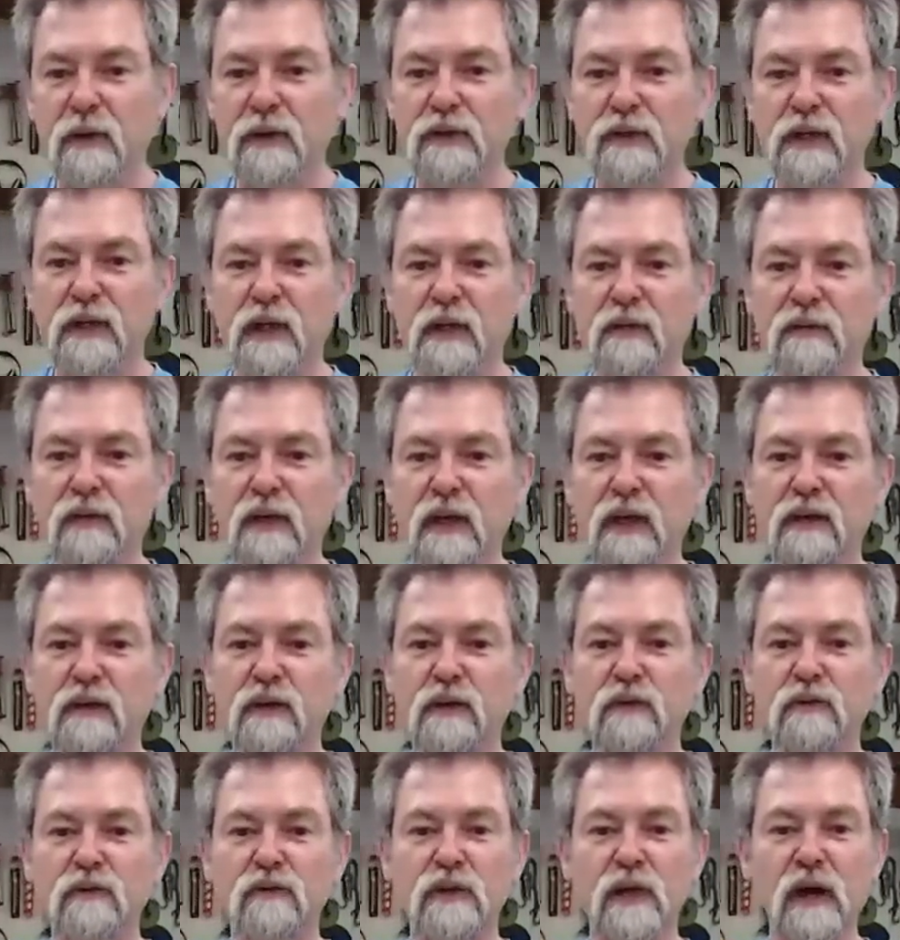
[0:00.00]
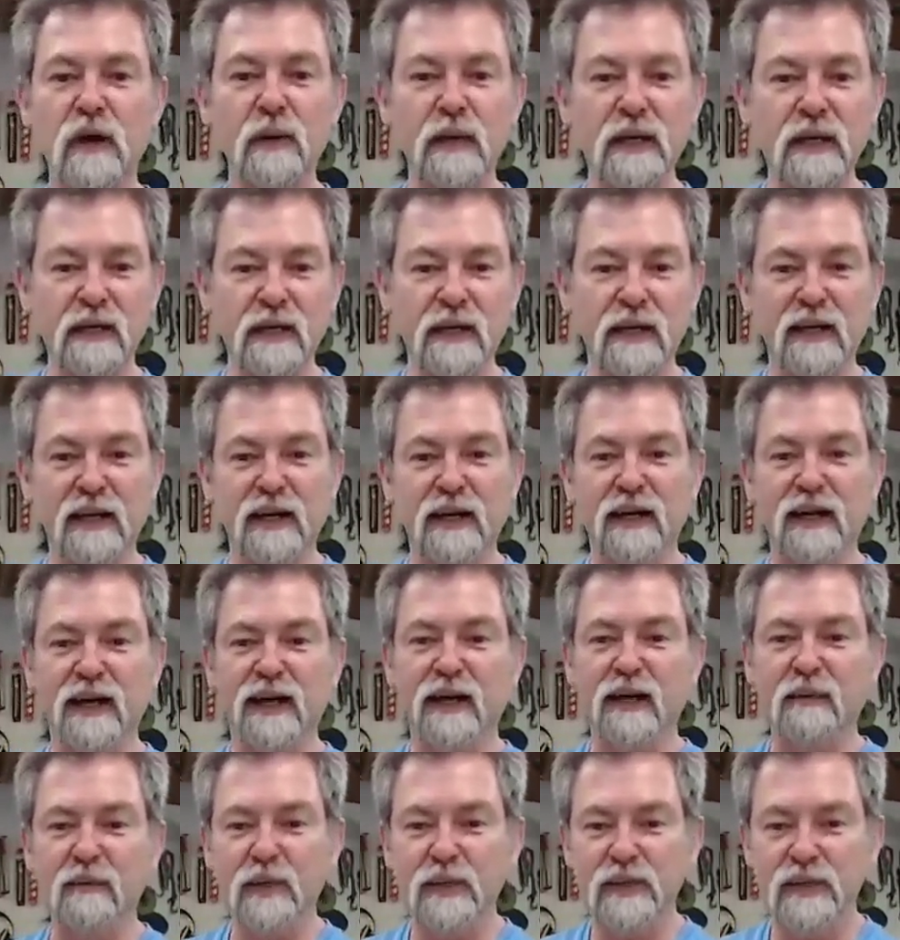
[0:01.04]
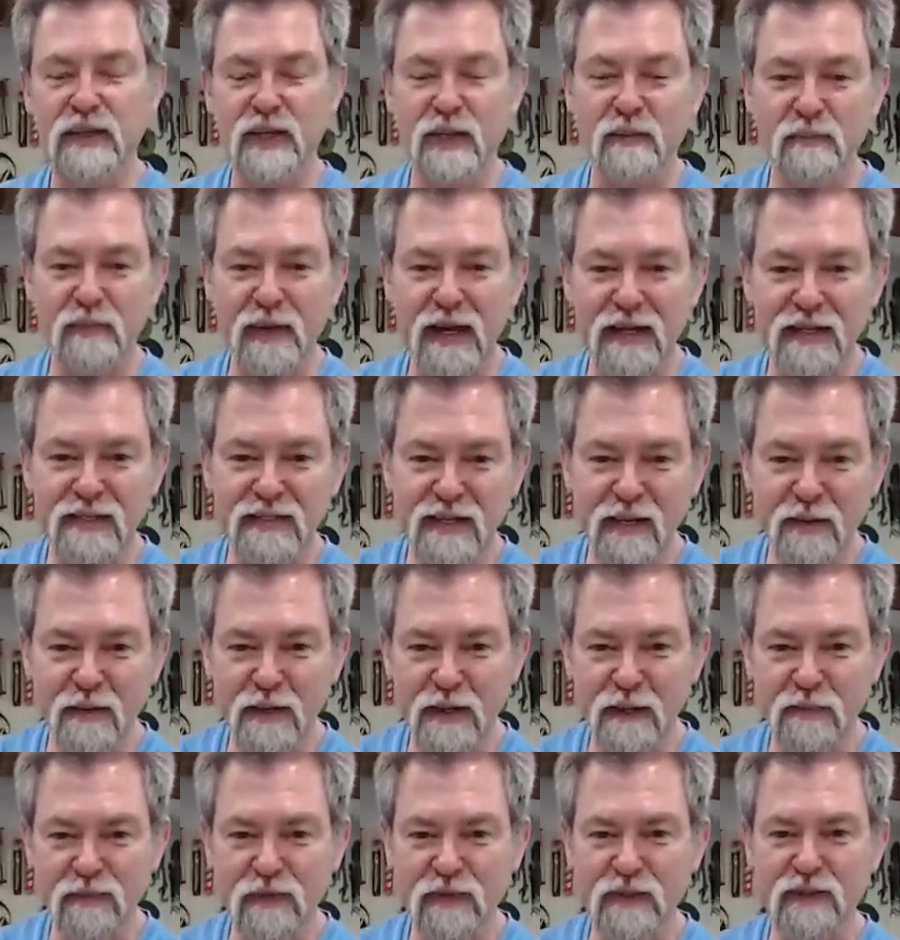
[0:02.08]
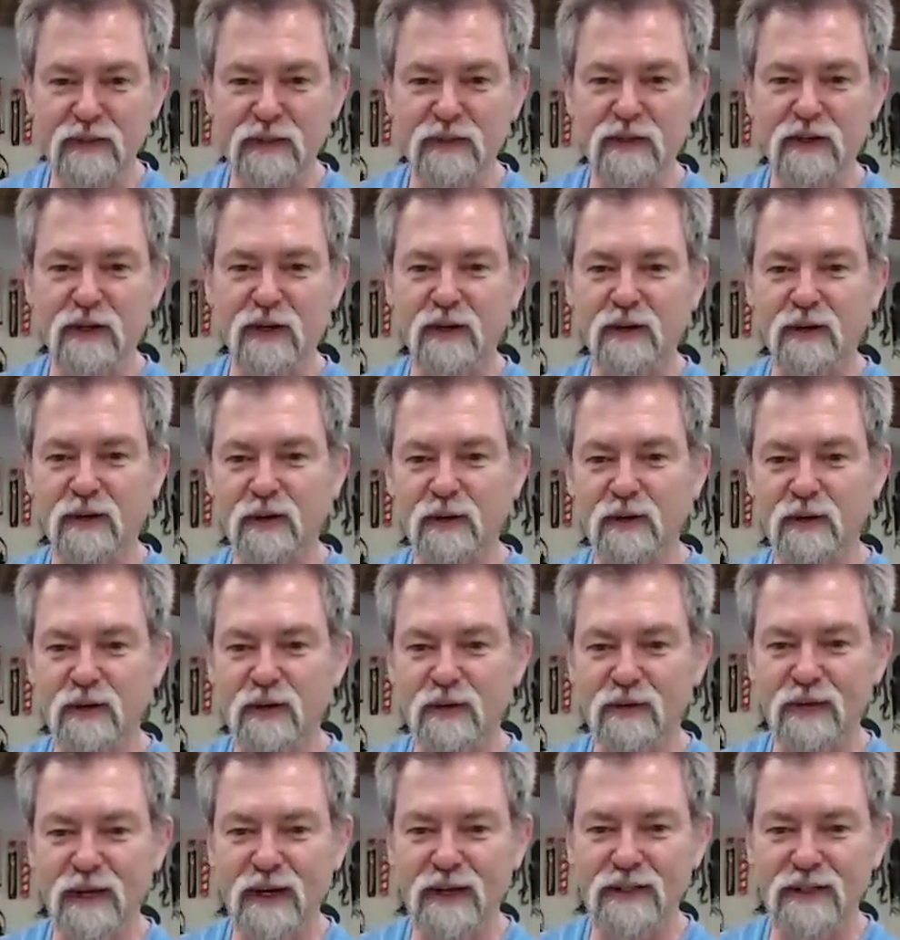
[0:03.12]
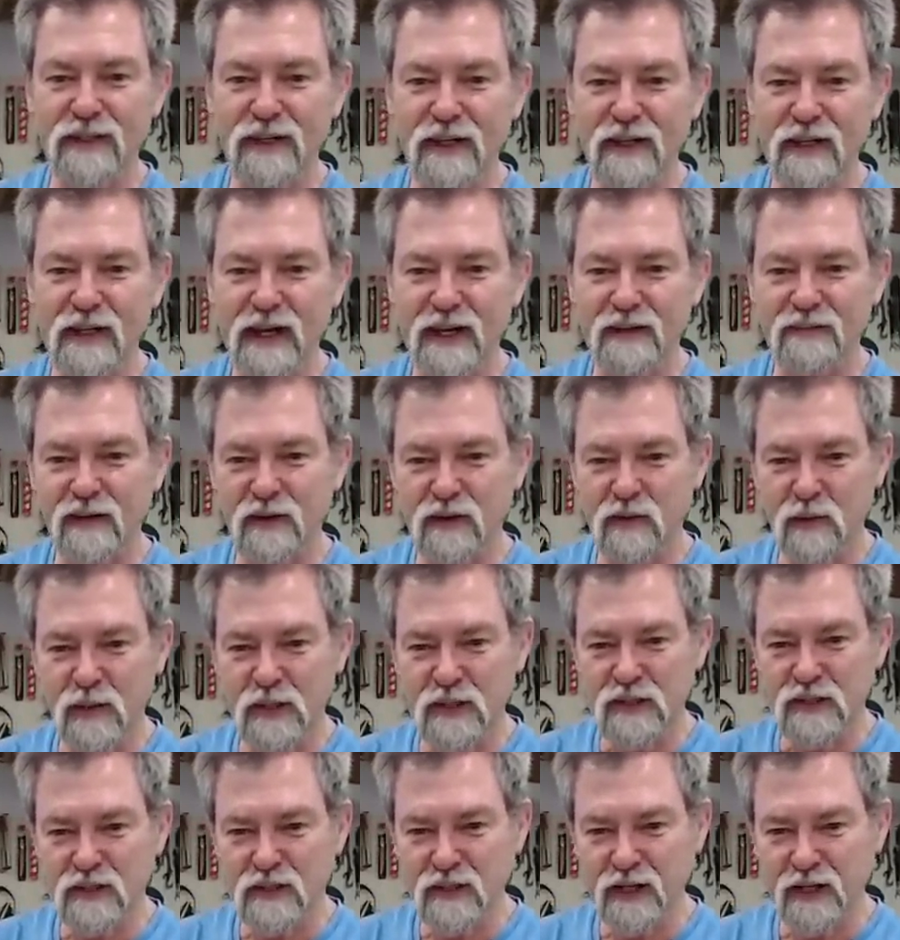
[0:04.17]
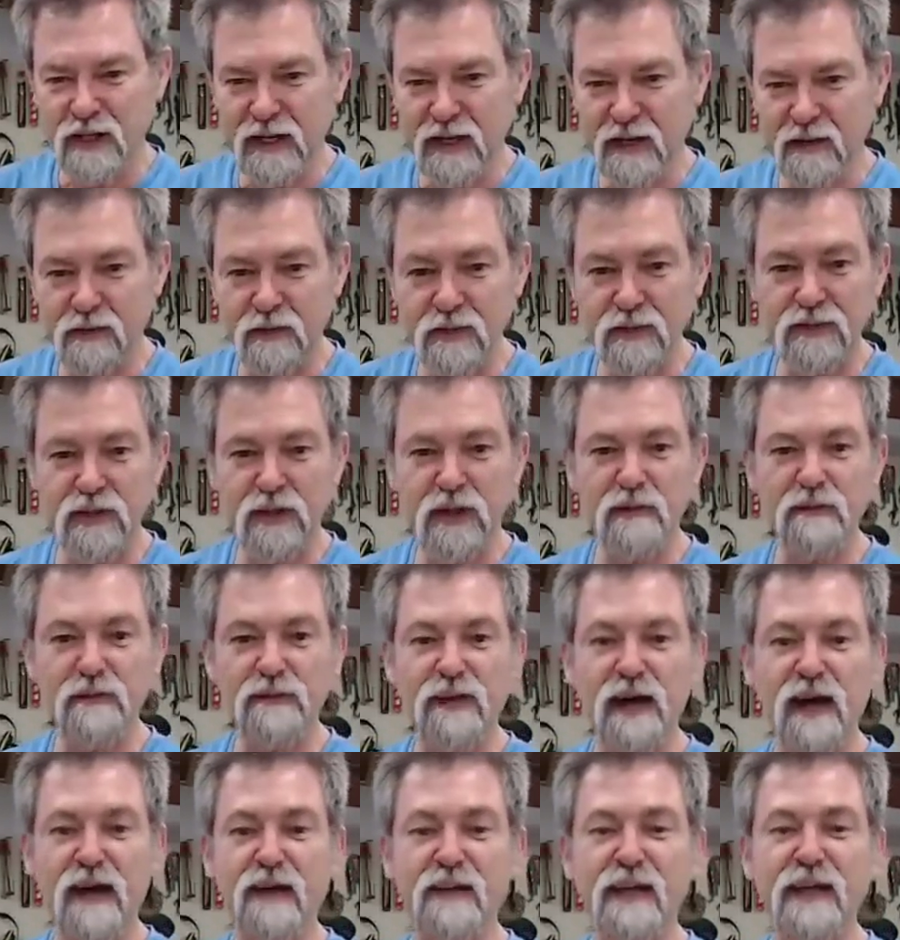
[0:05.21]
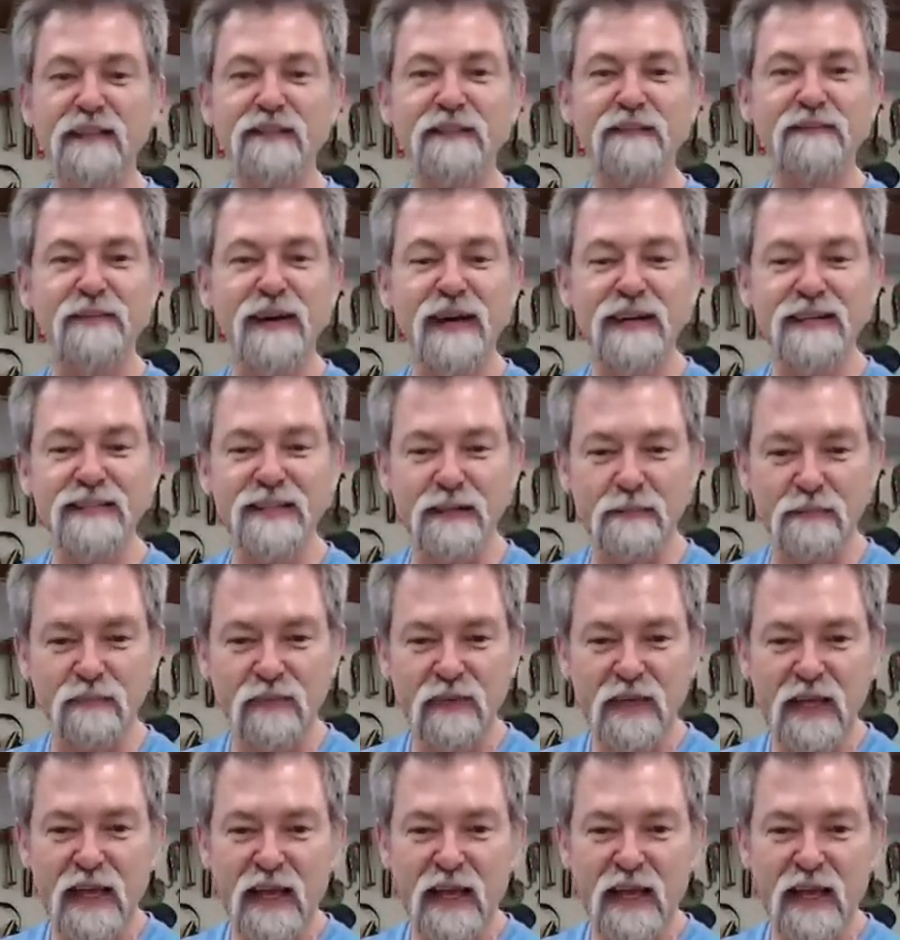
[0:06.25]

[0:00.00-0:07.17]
Once again, thank you. Zoe, please come back. Zoe, John Luke, great show. Dave Loswitz, 90 entries so far. That's amazing.